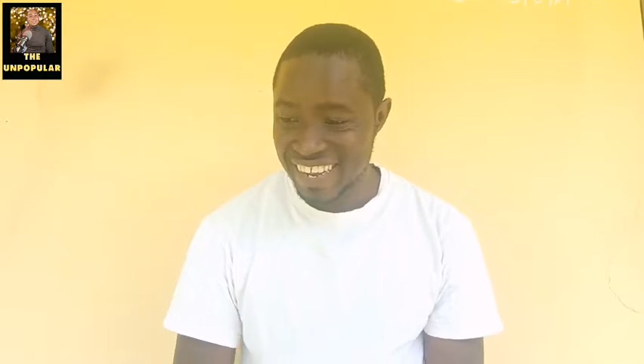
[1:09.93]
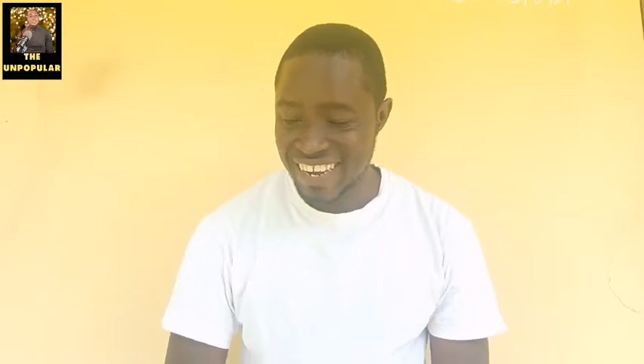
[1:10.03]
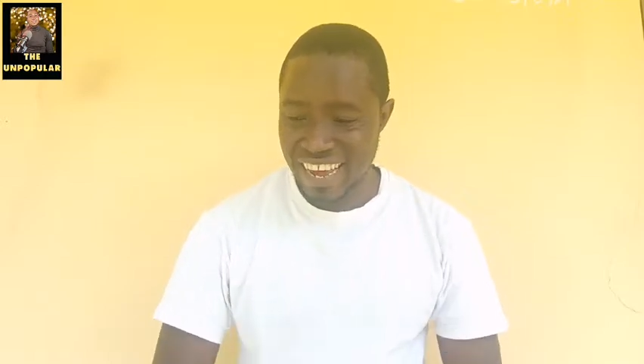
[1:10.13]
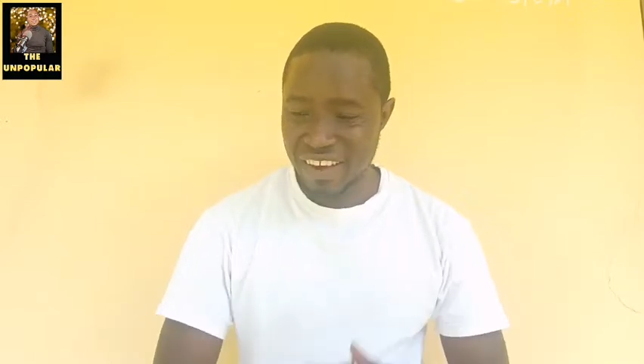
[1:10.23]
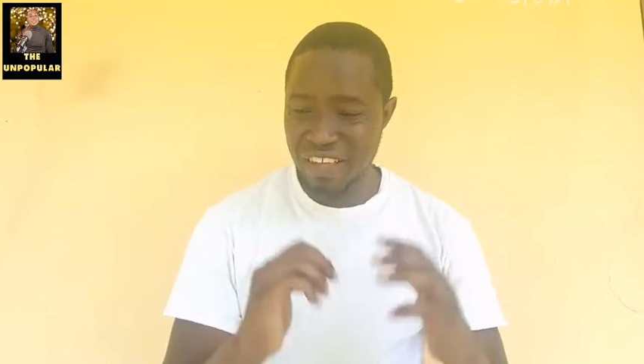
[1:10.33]

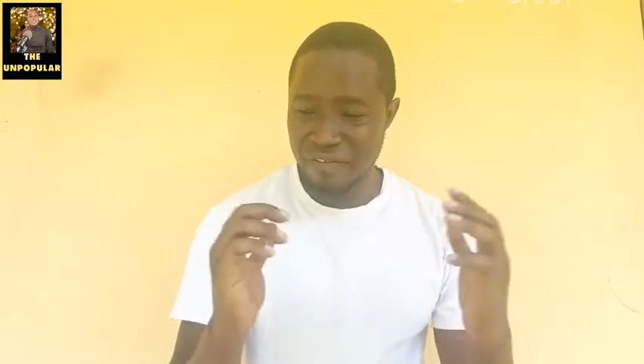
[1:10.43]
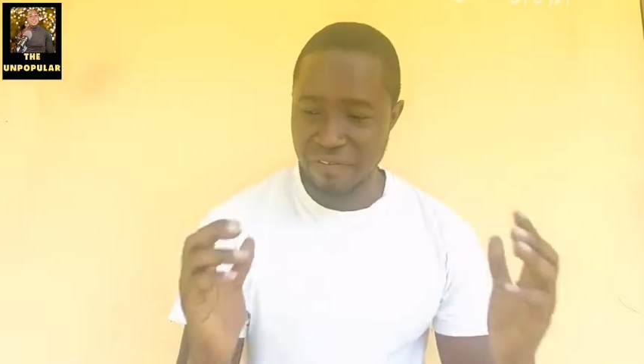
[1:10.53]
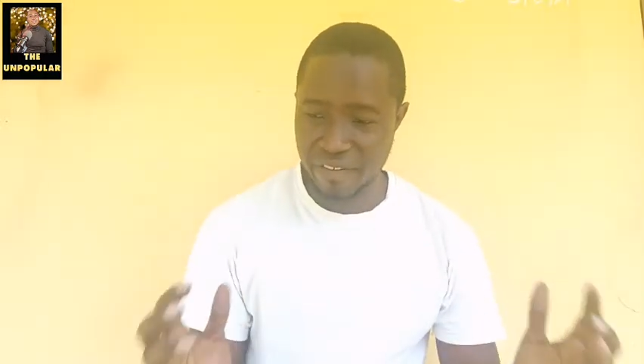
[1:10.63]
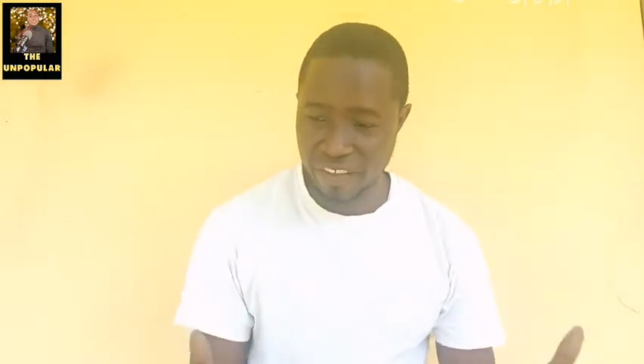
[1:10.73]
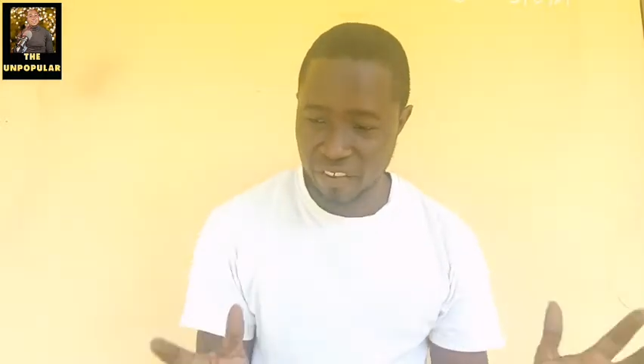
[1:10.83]
Now,
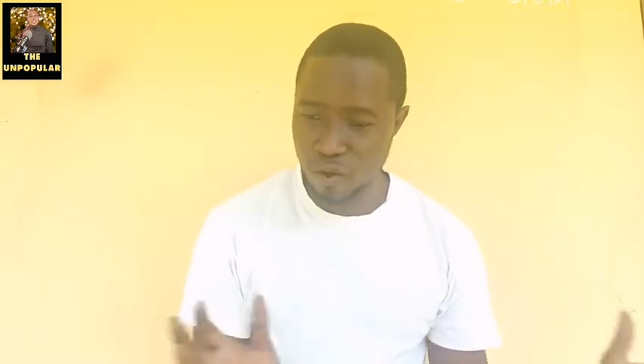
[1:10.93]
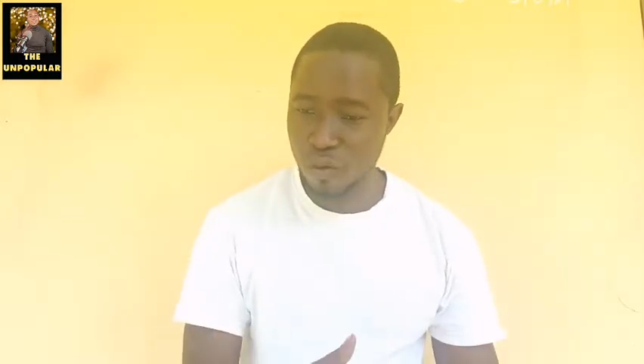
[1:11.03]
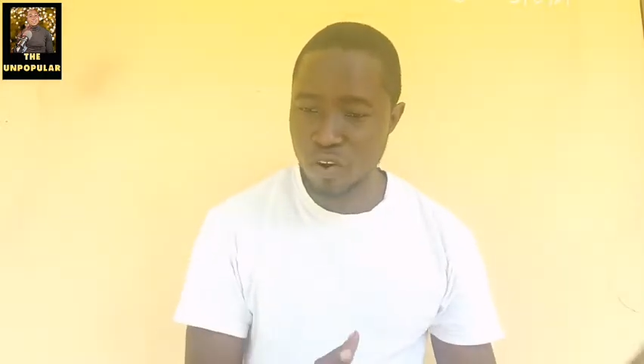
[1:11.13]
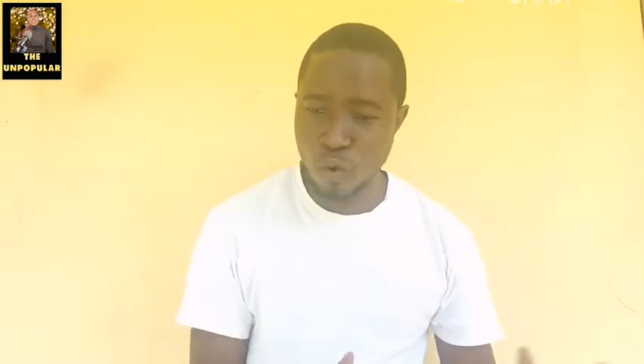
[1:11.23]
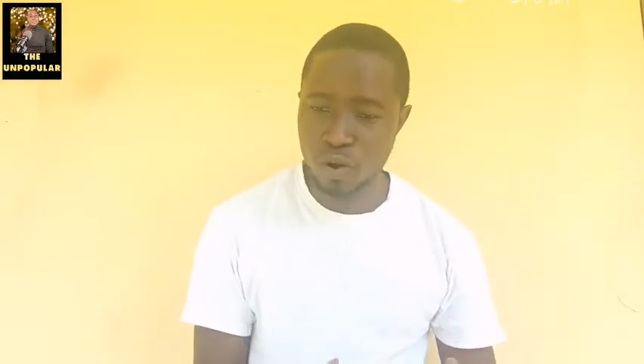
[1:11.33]
if
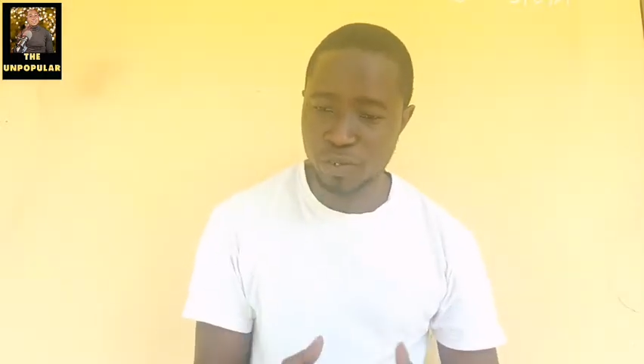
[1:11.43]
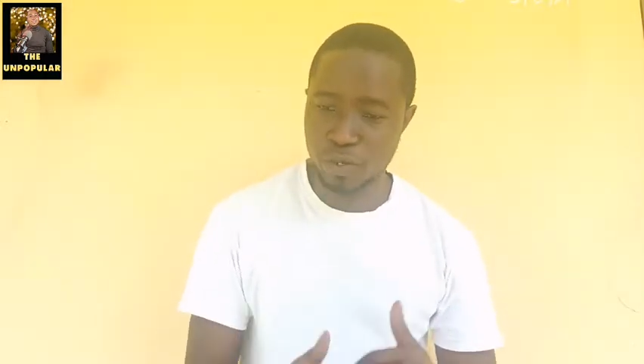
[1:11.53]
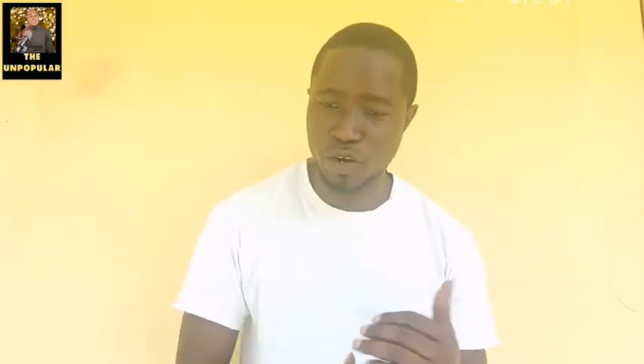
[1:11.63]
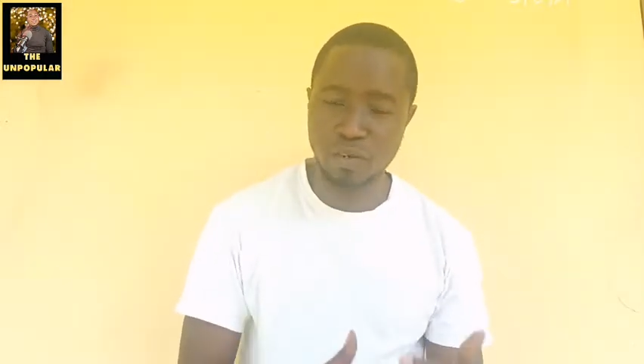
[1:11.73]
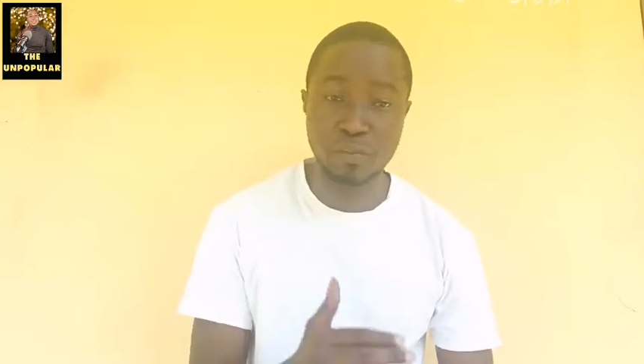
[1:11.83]
someone who wants to
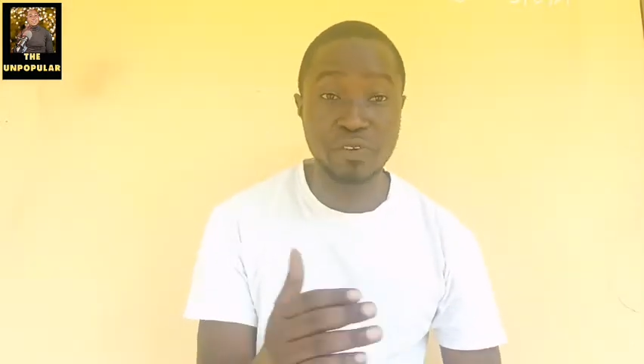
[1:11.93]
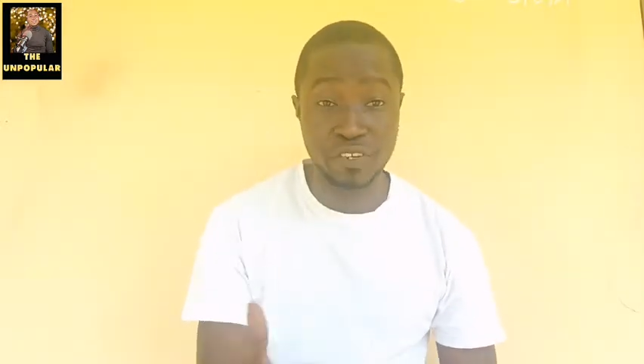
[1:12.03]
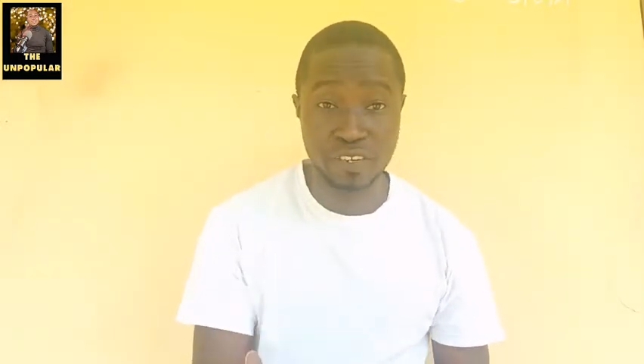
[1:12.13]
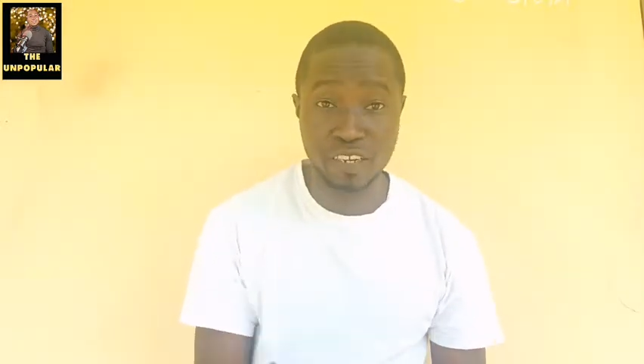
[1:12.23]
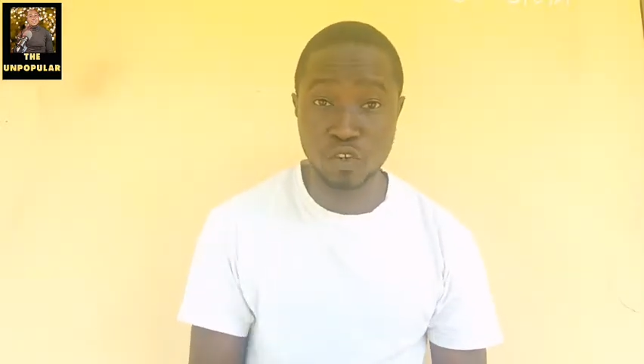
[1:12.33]
become the
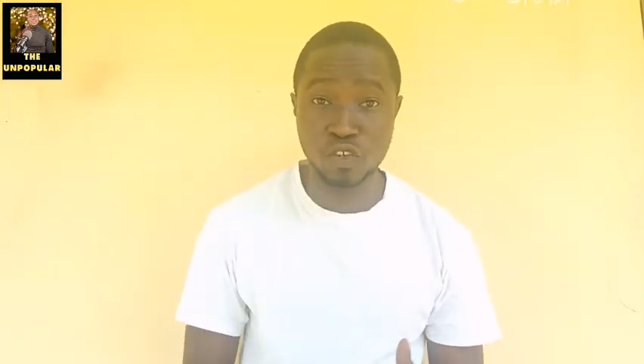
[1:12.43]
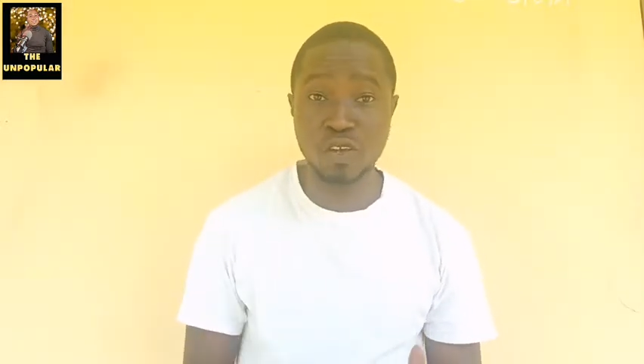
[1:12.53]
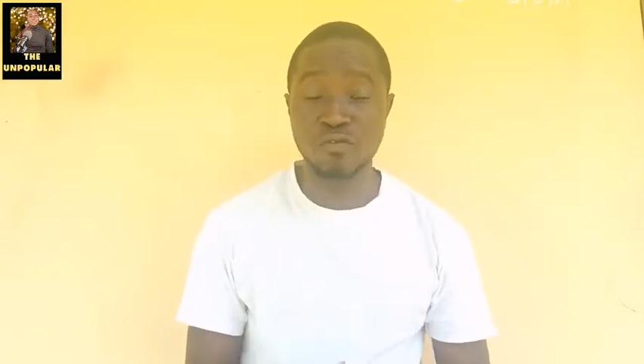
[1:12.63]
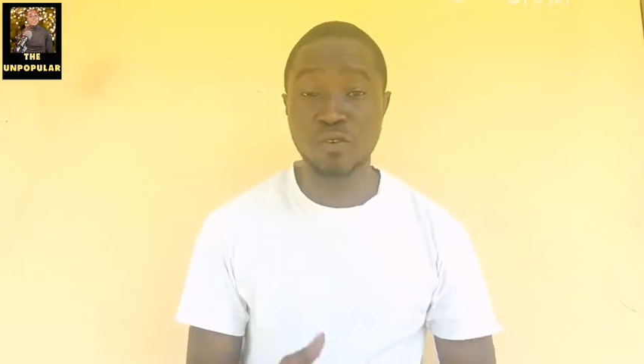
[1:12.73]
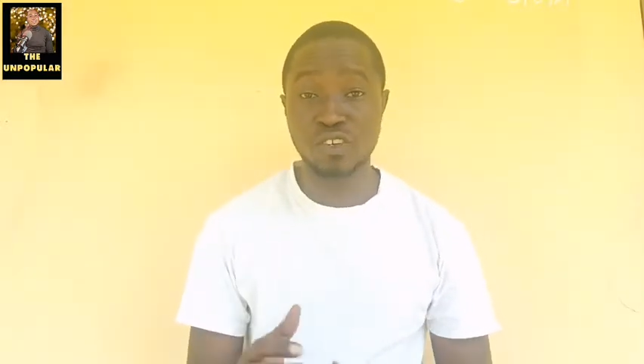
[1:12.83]
president does not
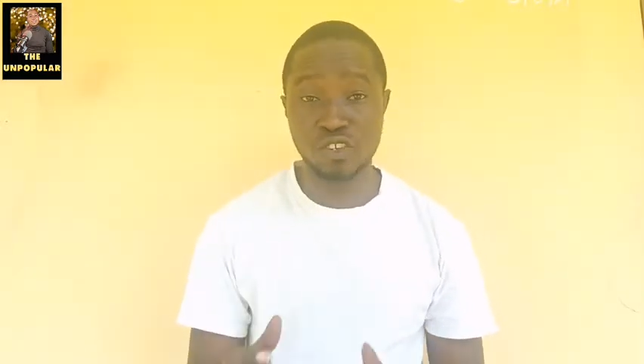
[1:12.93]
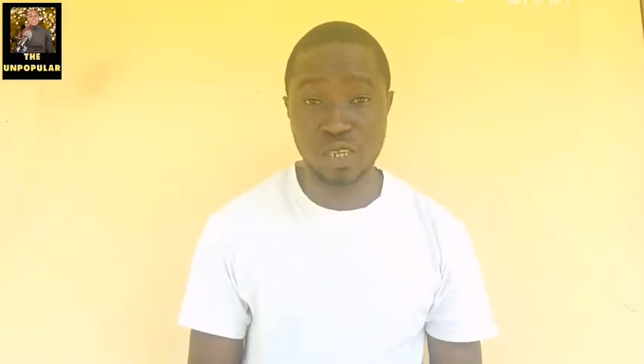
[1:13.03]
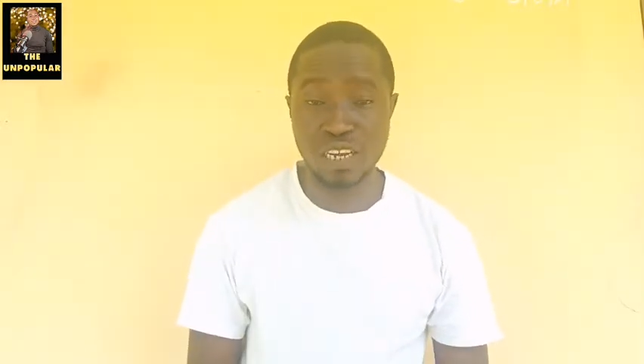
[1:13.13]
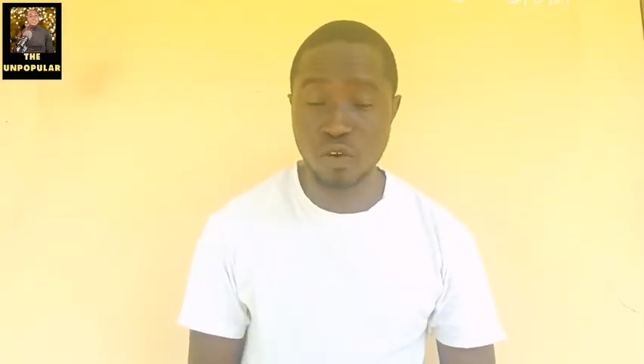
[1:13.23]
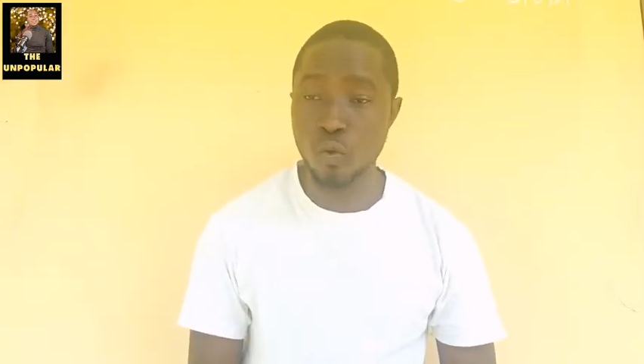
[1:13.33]
even understand